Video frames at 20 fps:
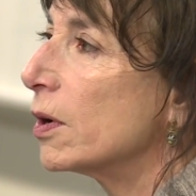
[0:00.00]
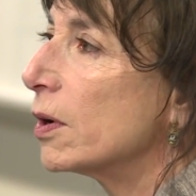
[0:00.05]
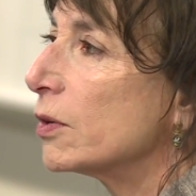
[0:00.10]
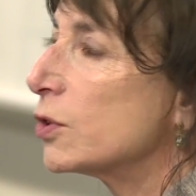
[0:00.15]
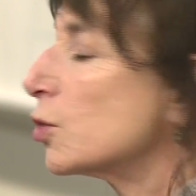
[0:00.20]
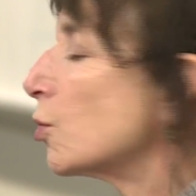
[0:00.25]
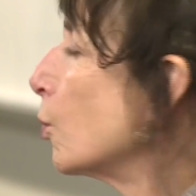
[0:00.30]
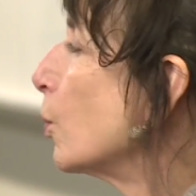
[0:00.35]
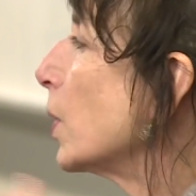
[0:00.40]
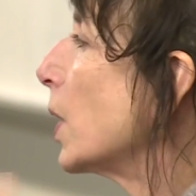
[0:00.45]

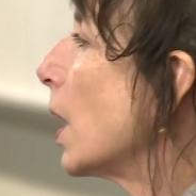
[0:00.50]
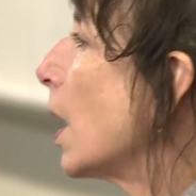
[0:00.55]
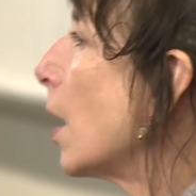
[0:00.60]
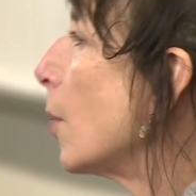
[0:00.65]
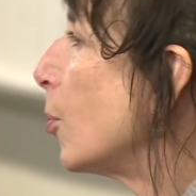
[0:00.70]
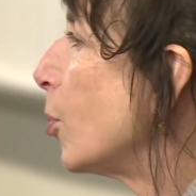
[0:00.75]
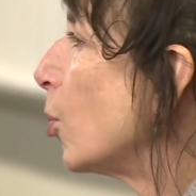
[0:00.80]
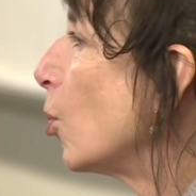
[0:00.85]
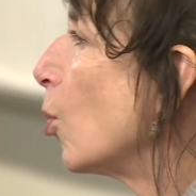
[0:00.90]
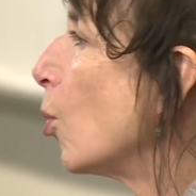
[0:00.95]
screw it
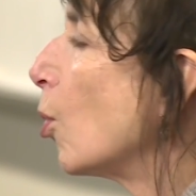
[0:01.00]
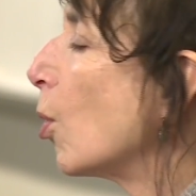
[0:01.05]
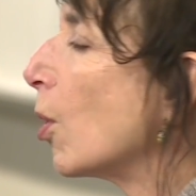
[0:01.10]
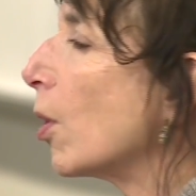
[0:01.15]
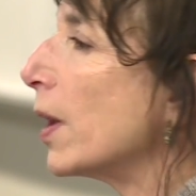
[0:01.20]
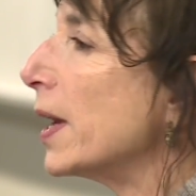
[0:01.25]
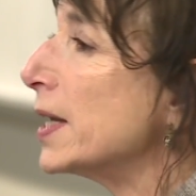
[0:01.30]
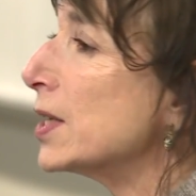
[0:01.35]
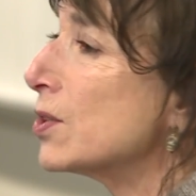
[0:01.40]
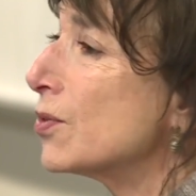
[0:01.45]
up
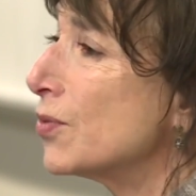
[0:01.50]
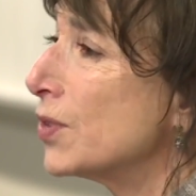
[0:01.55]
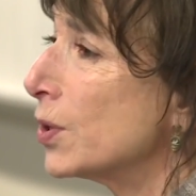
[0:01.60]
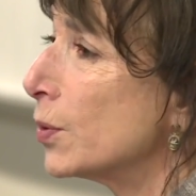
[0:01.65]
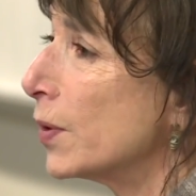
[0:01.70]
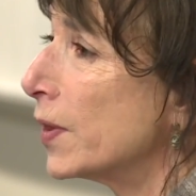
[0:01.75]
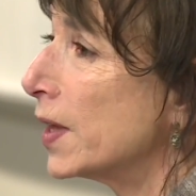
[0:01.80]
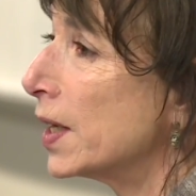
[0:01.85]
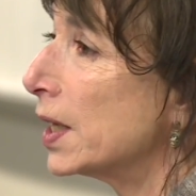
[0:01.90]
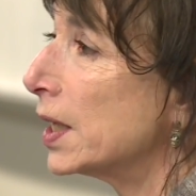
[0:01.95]
or
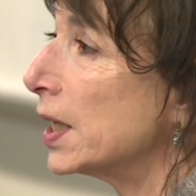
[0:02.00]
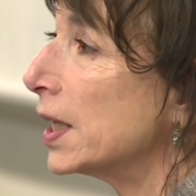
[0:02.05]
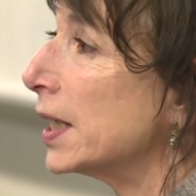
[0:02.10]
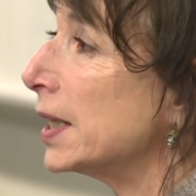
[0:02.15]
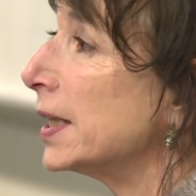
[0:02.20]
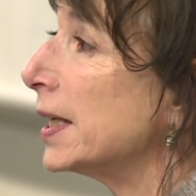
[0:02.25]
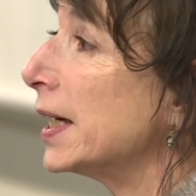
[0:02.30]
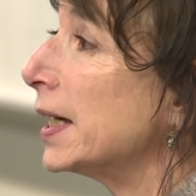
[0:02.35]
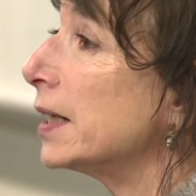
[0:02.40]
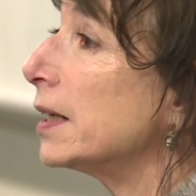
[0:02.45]
interfere with it,
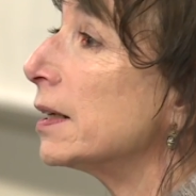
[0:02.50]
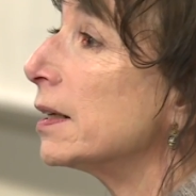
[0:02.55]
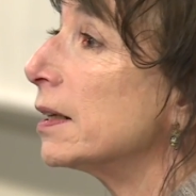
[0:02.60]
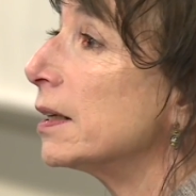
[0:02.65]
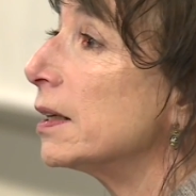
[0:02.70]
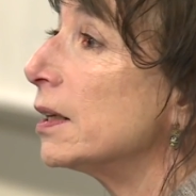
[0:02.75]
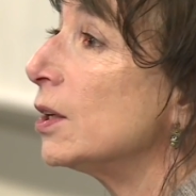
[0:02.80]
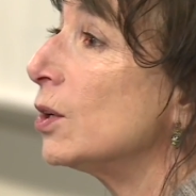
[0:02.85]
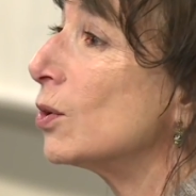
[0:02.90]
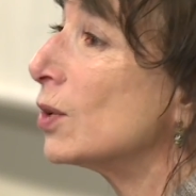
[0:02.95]
and then
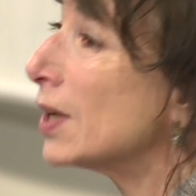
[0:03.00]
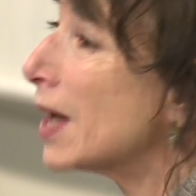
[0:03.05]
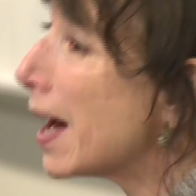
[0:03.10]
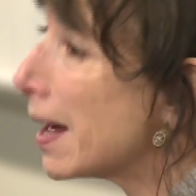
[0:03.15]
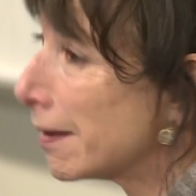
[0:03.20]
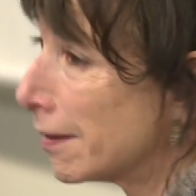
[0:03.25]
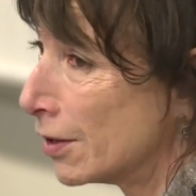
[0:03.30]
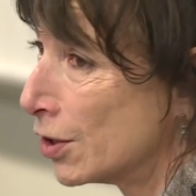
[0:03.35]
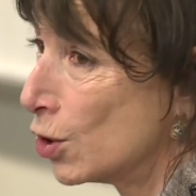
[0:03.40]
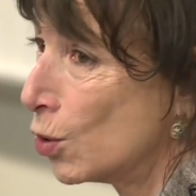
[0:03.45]
you're
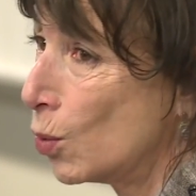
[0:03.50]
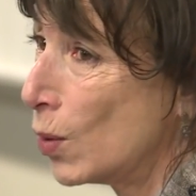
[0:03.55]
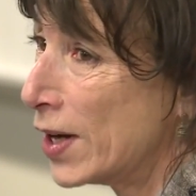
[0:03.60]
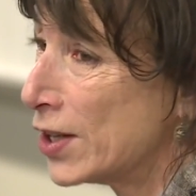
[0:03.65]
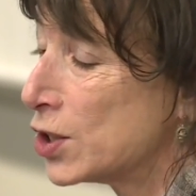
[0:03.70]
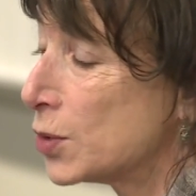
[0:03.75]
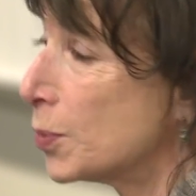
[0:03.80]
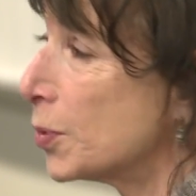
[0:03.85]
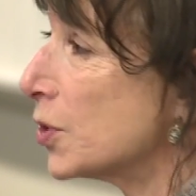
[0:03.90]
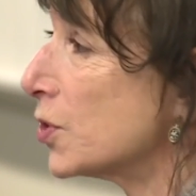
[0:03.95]
not on your
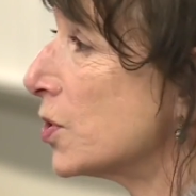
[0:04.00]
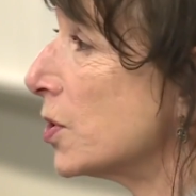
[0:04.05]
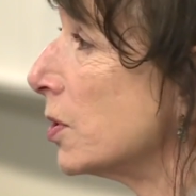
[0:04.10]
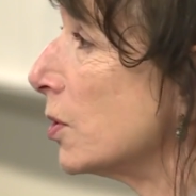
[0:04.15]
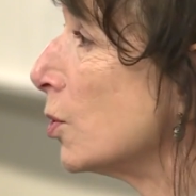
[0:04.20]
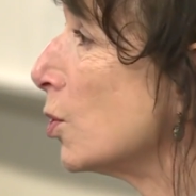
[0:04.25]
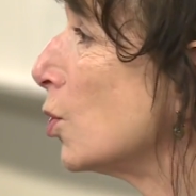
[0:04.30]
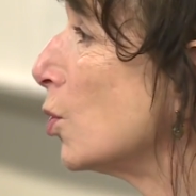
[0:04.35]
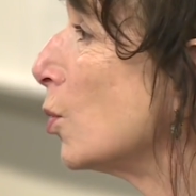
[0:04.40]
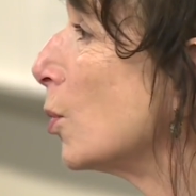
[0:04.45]
way to
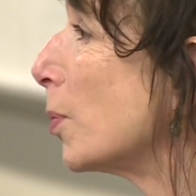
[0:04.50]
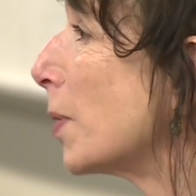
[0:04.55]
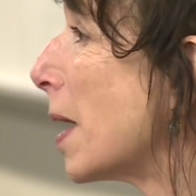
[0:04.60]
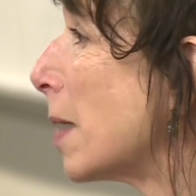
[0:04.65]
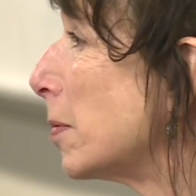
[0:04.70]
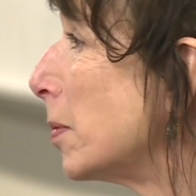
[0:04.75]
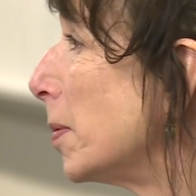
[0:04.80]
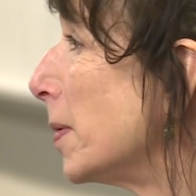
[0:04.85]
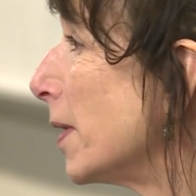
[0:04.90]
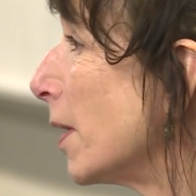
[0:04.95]
personhood. You're
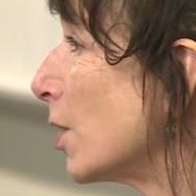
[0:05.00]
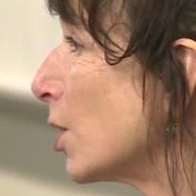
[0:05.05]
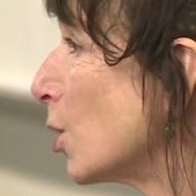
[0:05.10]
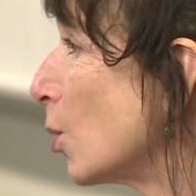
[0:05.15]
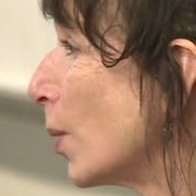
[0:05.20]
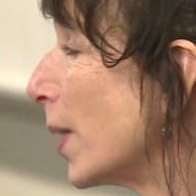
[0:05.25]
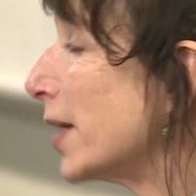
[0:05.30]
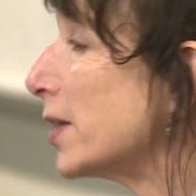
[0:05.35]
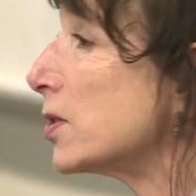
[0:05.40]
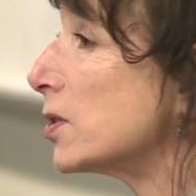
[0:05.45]
probably on
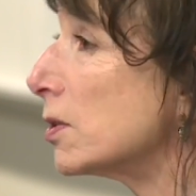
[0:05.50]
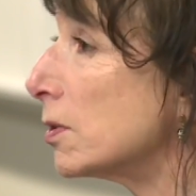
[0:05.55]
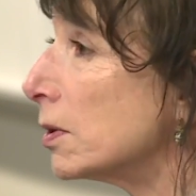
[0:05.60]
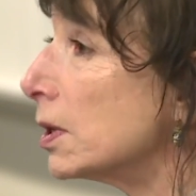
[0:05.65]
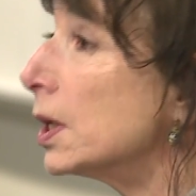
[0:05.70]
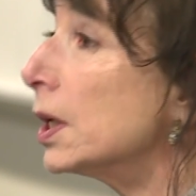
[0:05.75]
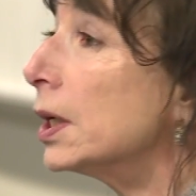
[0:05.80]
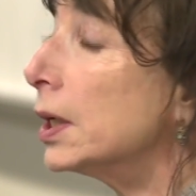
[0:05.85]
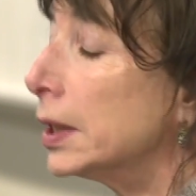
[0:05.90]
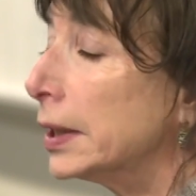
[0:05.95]
your way to
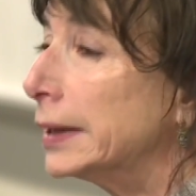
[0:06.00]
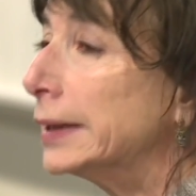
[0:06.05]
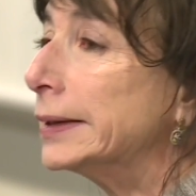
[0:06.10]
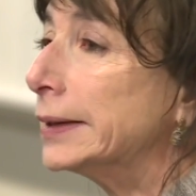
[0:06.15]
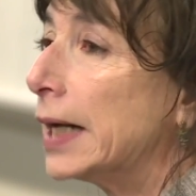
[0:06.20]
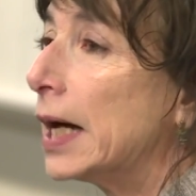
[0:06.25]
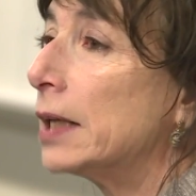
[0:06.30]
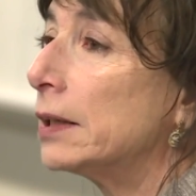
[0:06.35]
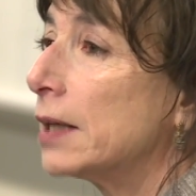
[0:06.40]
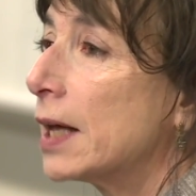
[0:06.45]

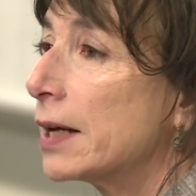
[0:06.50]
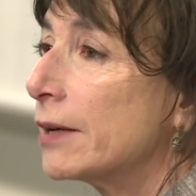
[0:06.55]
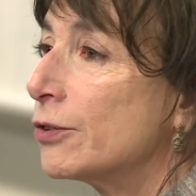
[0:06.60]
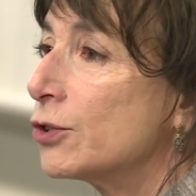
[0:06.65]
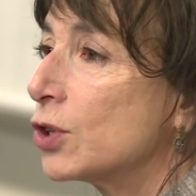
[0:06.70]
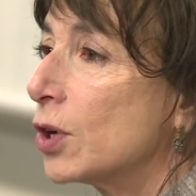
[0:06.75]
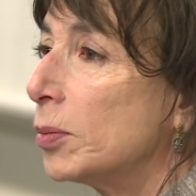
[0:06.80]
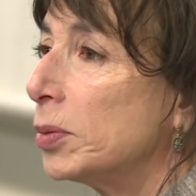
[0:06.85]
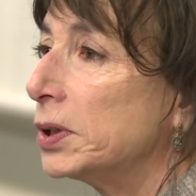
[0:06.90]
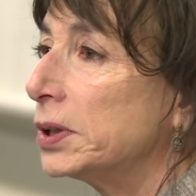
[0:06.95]
a lot
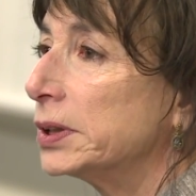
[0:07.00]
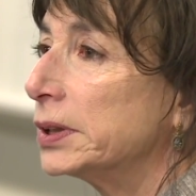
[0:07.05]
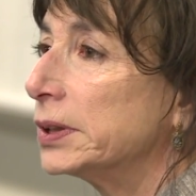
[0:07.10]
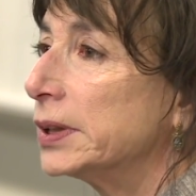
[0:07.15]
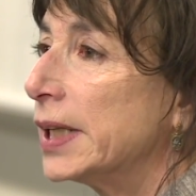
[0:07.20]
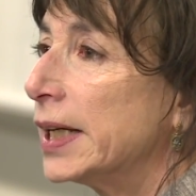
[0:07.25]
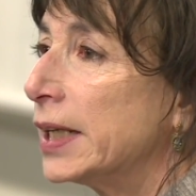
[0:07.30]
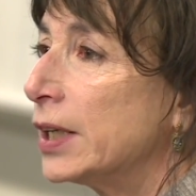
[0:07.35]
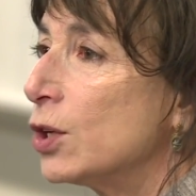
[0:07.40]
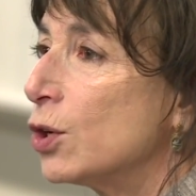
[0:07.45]
of trouble
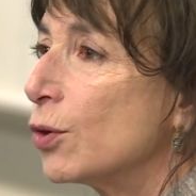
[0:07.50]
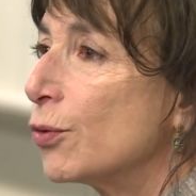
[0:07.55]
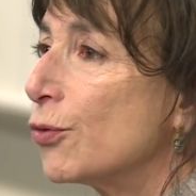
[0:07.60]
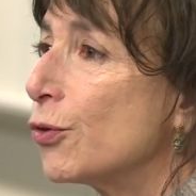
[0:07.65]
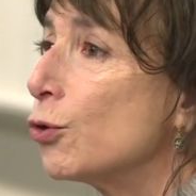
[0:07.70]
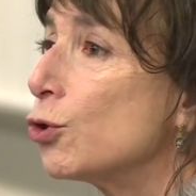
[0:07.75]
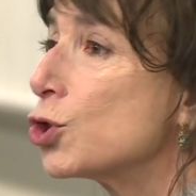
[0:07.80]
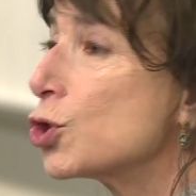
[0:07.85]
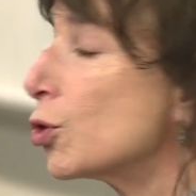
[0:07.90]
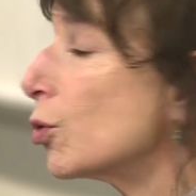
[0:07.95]
in your
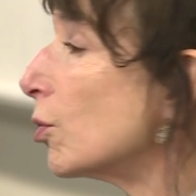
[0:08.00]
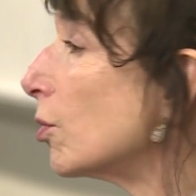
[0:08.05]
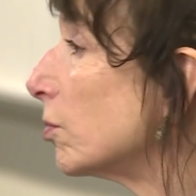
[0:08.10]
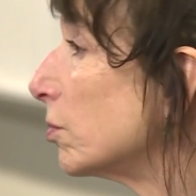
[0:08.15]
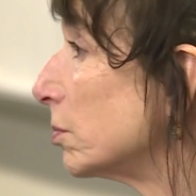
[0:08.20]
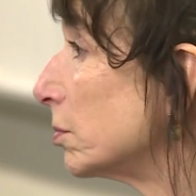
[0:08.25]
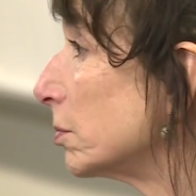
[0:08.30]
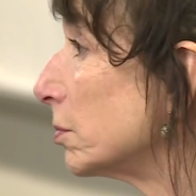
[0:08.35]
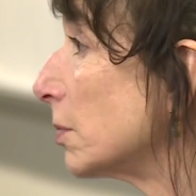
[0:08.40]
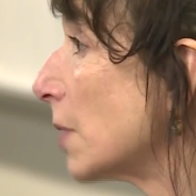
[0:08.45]
future
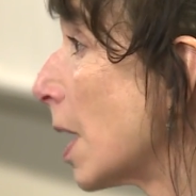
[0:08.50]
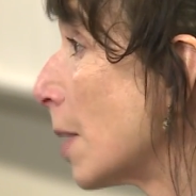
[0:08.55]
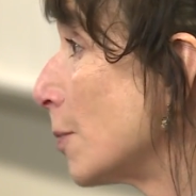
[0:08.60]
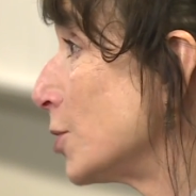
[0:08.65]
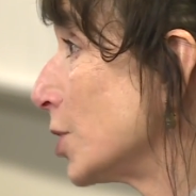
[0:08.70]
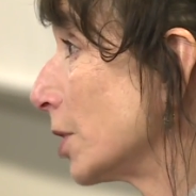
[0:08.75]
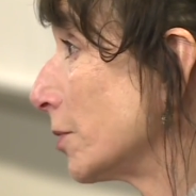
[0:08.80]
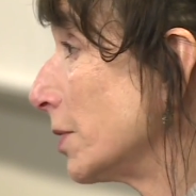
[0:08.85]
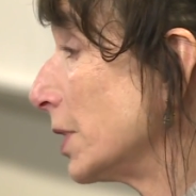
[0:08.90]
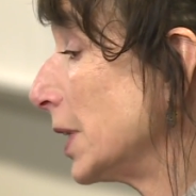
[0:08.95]

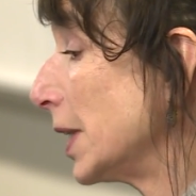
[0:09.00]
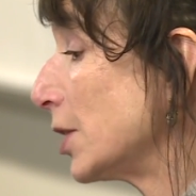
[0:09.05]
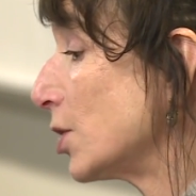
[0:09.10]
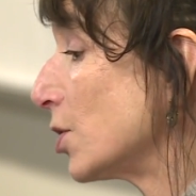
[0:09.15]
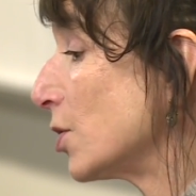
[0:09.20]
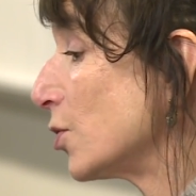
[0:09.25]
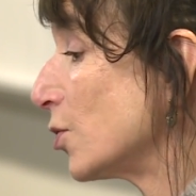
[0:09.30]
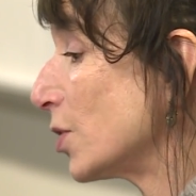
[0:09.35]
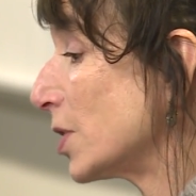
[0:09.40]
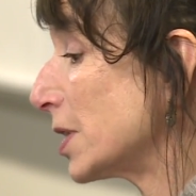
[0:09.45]
object
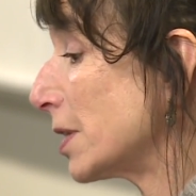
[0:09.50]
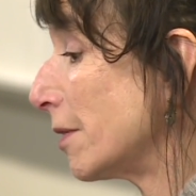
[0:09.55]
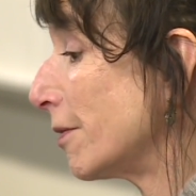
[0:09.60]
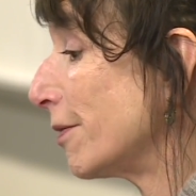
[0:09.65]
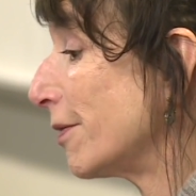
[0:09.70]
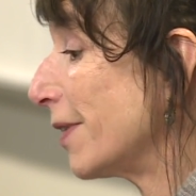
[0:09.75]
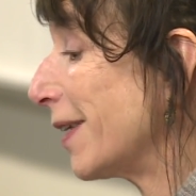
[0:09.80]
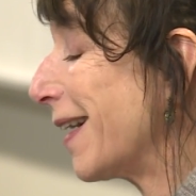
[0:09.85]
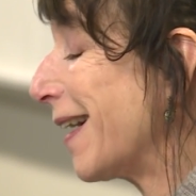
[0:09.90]
relations yourself.